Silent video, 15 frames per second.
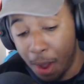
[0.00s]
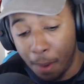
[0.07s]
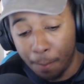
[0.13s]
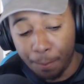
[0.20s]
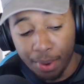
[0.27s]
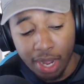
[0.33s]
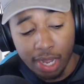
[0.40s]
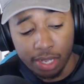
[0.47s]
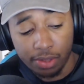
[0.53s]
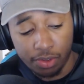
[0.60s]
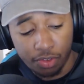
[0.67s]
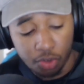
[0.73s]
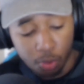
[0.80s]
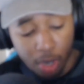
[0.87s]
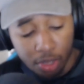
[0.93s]

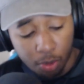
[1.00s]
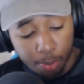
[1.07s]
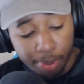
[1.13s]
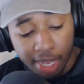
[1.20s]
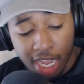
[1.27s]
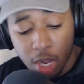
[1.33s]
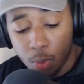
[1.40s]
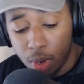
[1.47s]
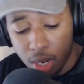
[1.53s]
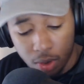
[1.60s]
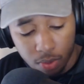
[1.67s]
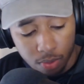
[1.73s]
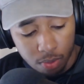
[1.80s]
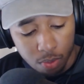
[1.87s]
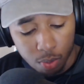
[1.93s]
but Toronto played
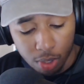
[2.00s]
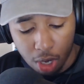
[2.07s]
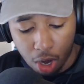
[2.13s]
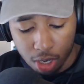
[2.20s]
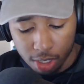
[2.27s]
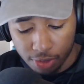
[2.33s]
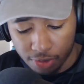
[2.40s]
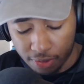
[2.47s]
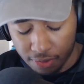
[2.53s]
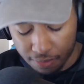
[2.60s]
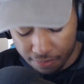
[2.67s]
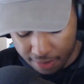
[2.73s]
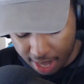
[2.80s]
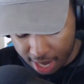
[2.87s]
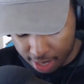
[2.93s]
well regardless of the
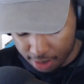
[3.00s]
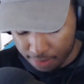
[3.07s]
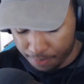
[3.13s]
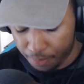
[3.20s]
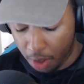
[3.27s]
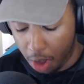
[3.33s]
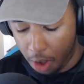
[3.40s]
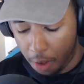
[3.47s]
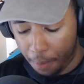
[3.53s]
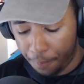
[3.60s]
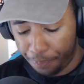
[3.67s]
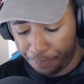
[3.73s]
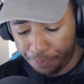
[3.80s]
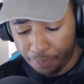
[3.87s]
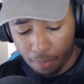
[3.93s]
fact. Let
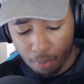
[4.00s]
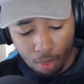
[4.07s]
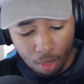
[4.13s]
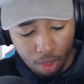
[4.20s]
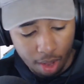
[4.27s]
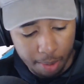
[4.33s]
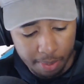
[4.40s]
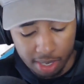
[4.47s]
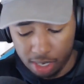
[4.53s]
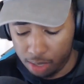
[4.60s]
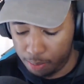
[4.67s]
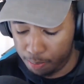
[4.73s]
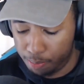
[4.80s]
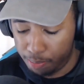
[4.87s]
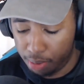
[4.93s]
me
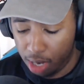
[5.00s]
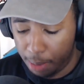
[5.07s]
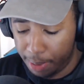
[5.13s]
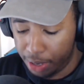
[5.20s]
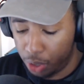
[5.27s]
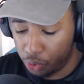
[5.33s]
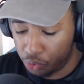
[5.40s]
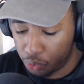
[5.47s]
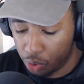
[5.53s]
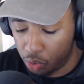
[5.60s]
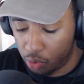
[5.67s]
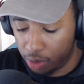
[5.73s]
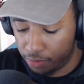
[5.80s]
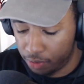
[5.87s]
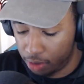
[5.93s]
pull out my notes real
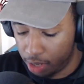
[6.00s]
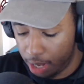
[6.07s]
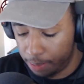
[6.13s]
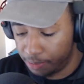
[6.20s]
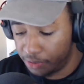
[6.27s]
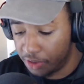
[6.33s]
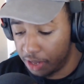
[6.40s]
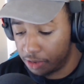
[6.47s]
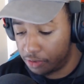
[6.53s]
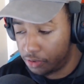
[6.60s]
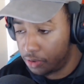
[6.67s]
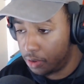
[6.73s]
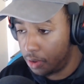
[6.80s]
quick for game 6.